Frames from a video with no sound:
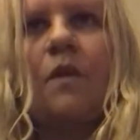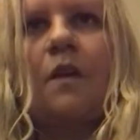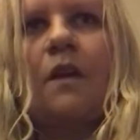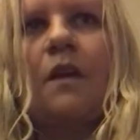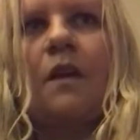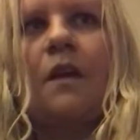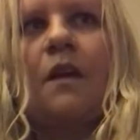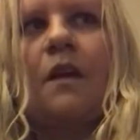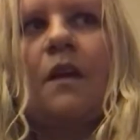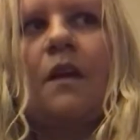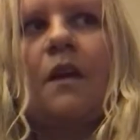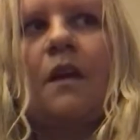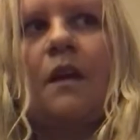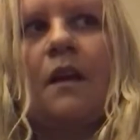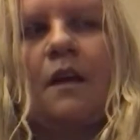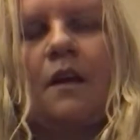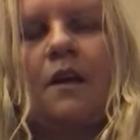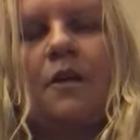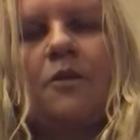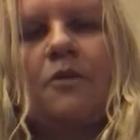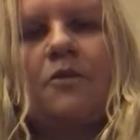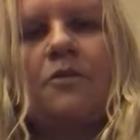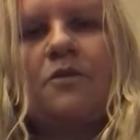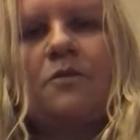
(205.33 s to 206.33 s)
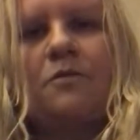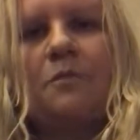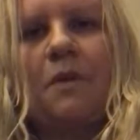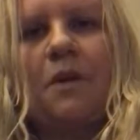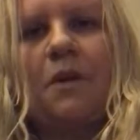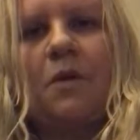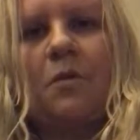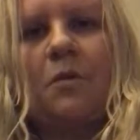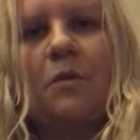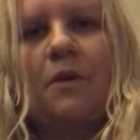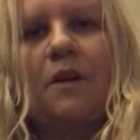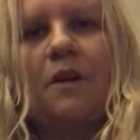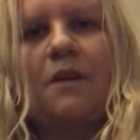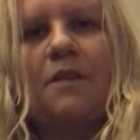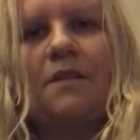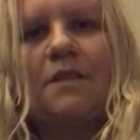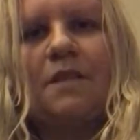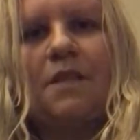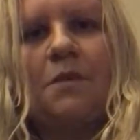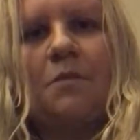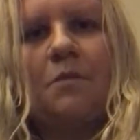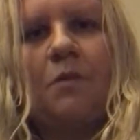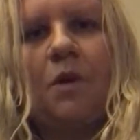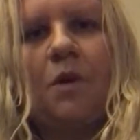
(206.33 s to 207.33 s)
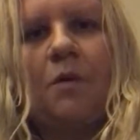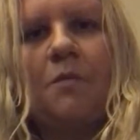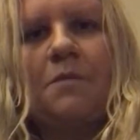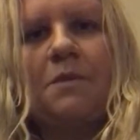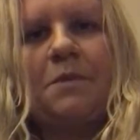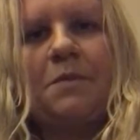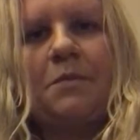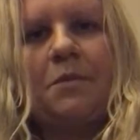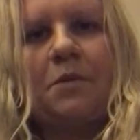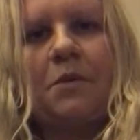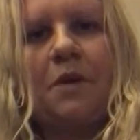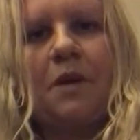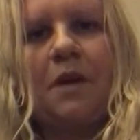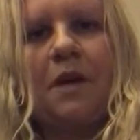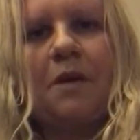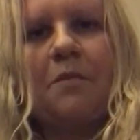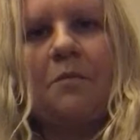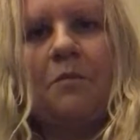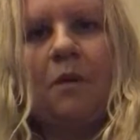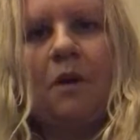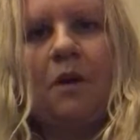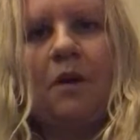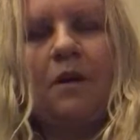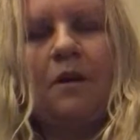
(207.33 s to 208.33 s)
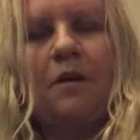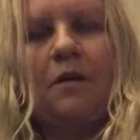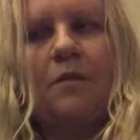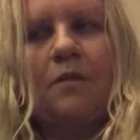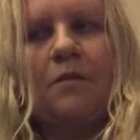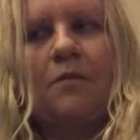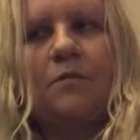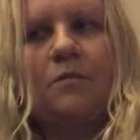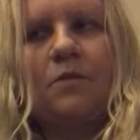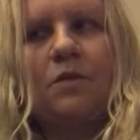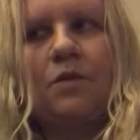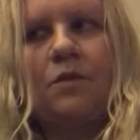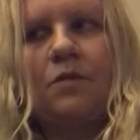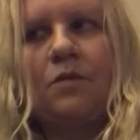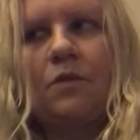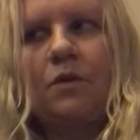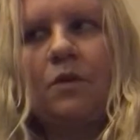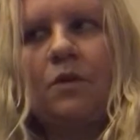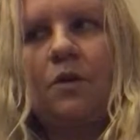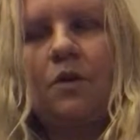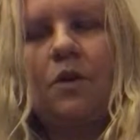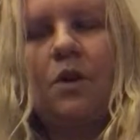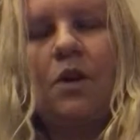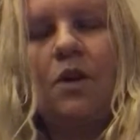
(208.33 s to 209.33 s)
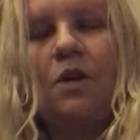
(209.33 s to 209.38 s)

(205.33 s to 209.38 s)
It angers me when I see moms berate moms for